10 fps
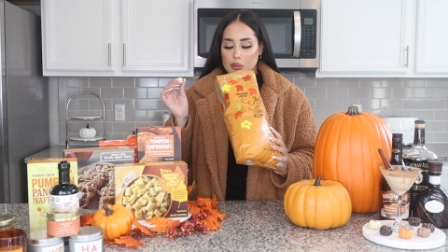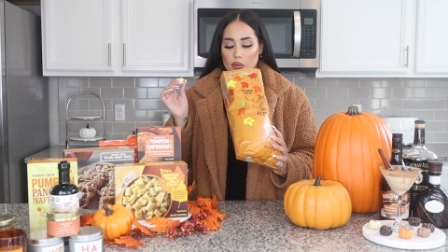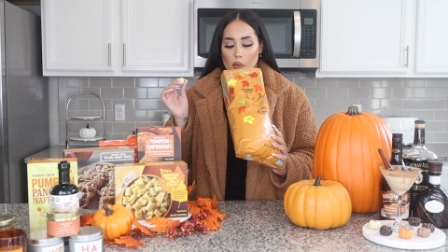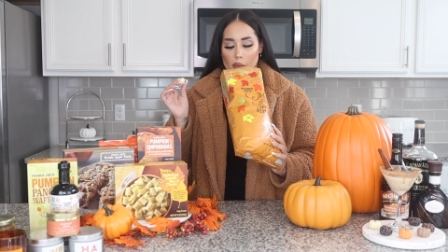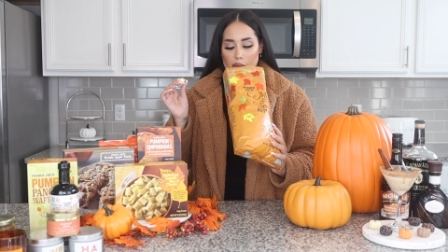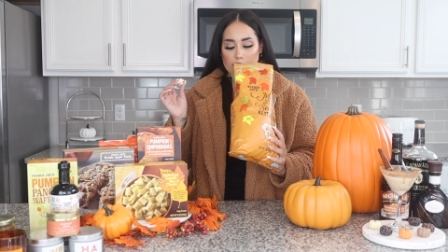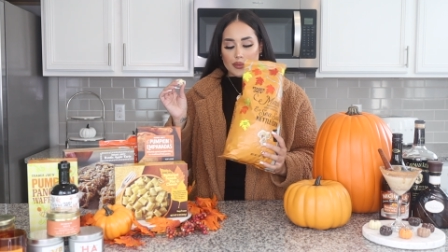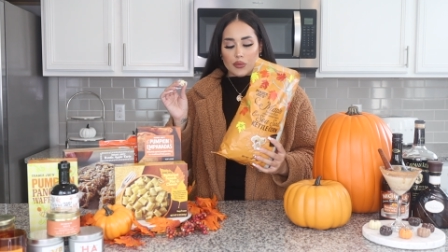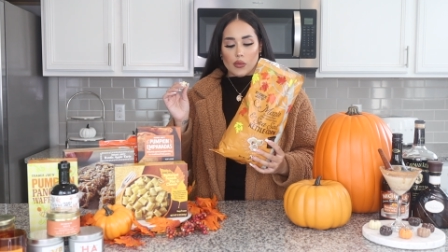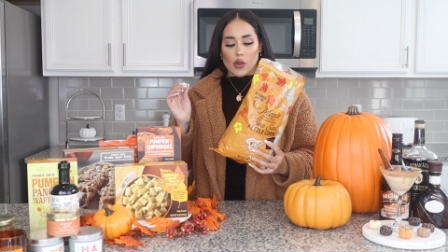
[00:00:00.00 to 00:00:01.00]
Mmm,
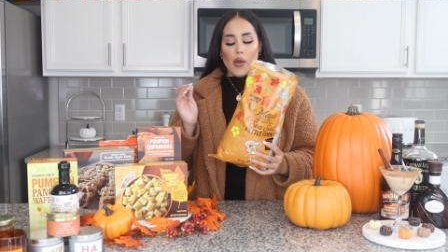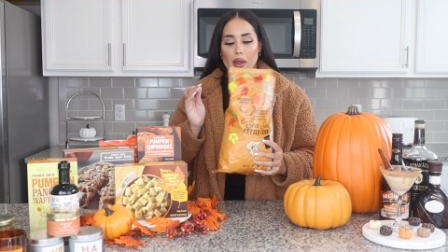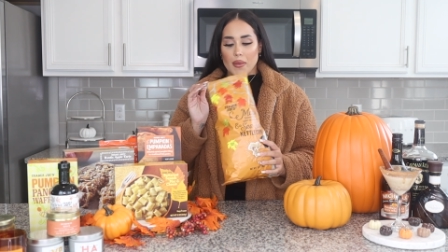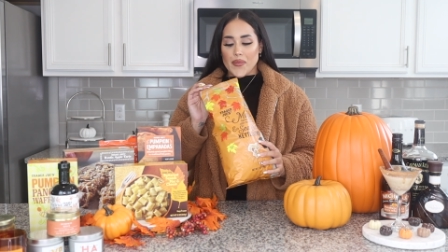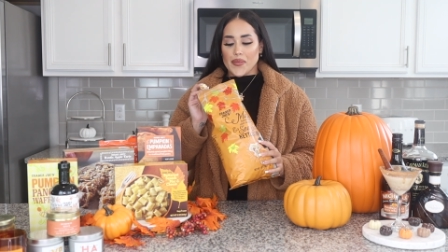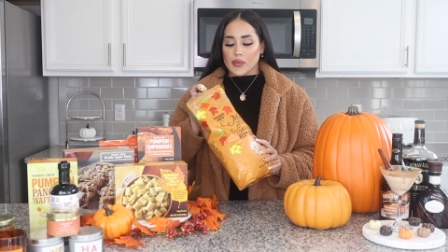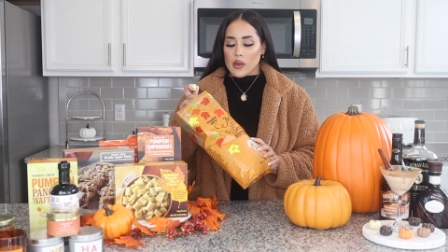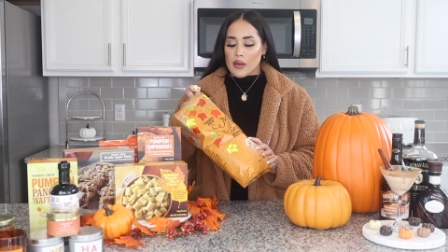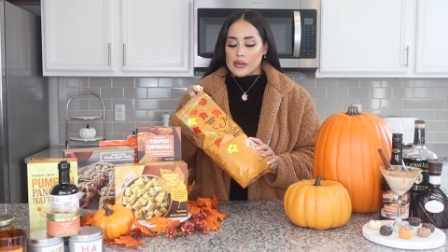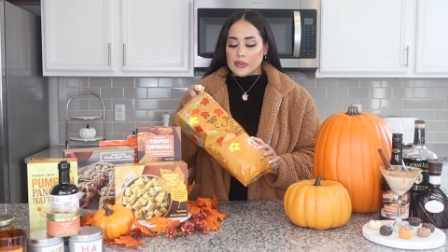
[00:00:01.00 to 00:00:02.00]
okay.
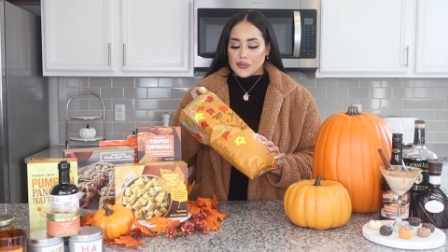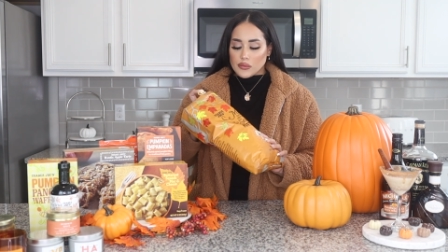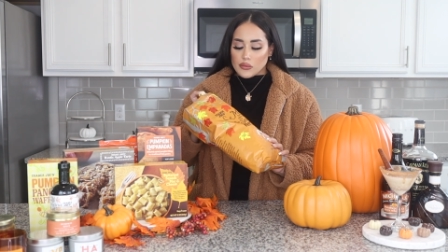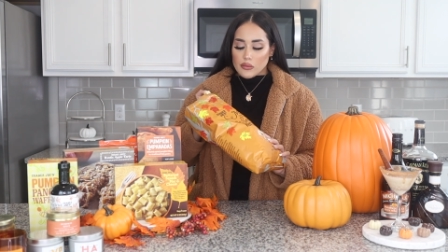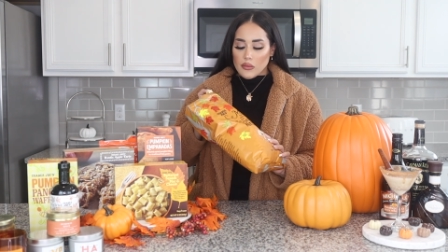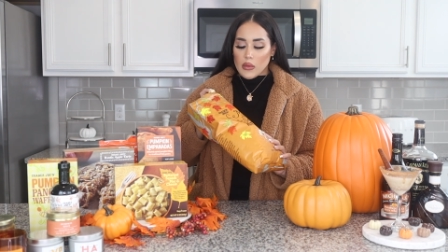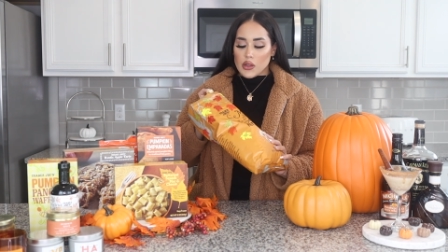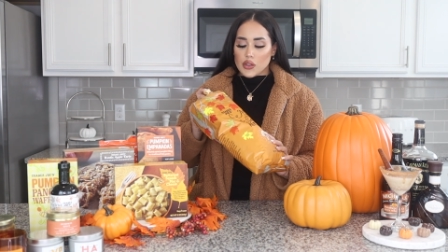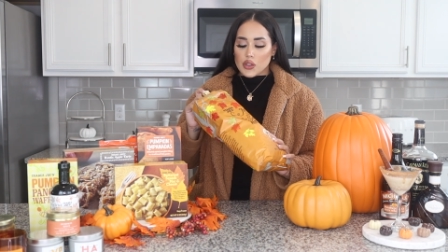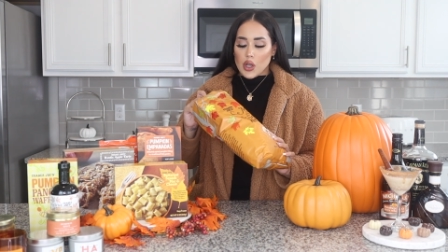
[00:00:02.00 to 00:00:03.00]

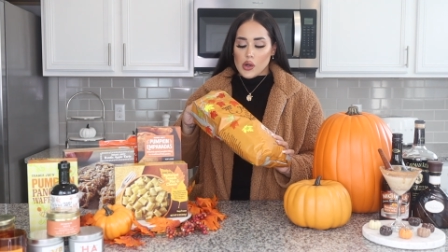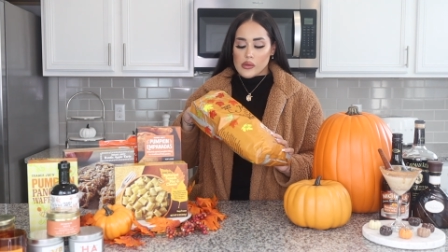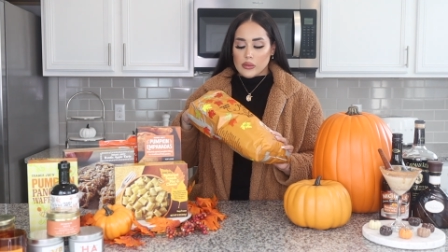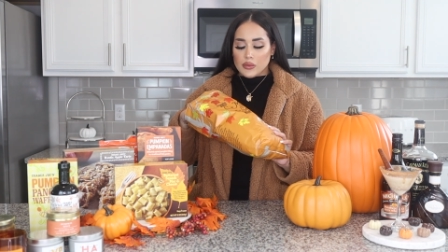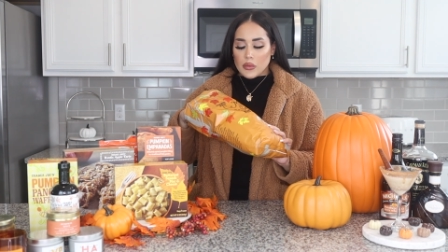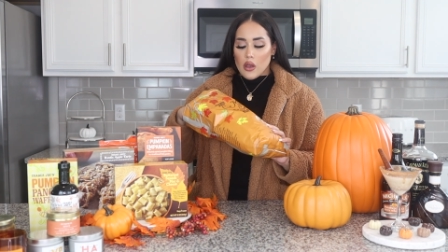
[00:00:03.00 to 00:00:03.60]
So